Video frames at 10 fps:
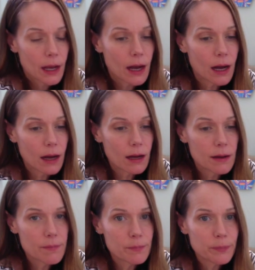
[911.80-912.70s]

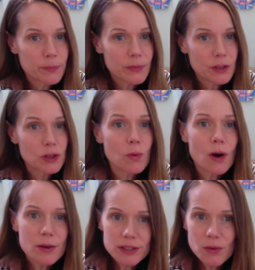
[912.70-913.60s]
Um, you
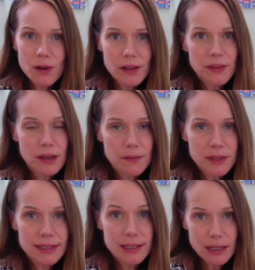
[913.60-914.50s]
also want to think of
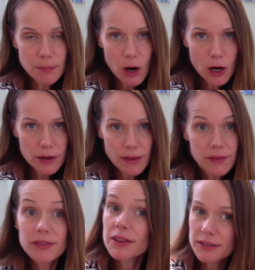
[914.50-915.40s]
the D part,
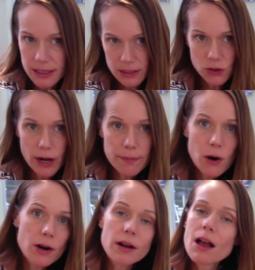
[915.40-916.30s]
the describe
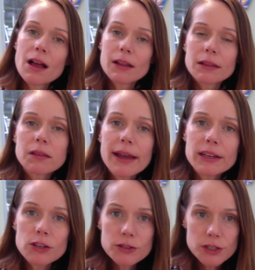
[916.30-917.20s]
part,
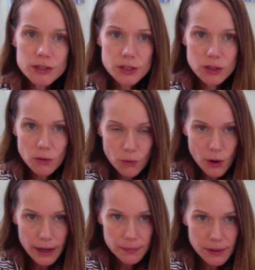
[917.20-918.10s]
like you're
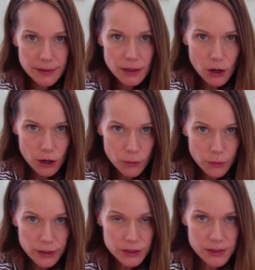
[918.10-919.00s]
describing the
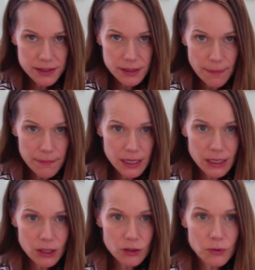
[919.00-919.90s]
artwork to
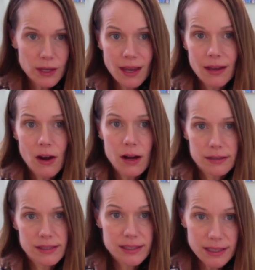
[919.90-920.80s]
somebody who cannot
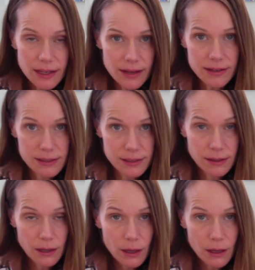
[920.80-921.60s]
see it,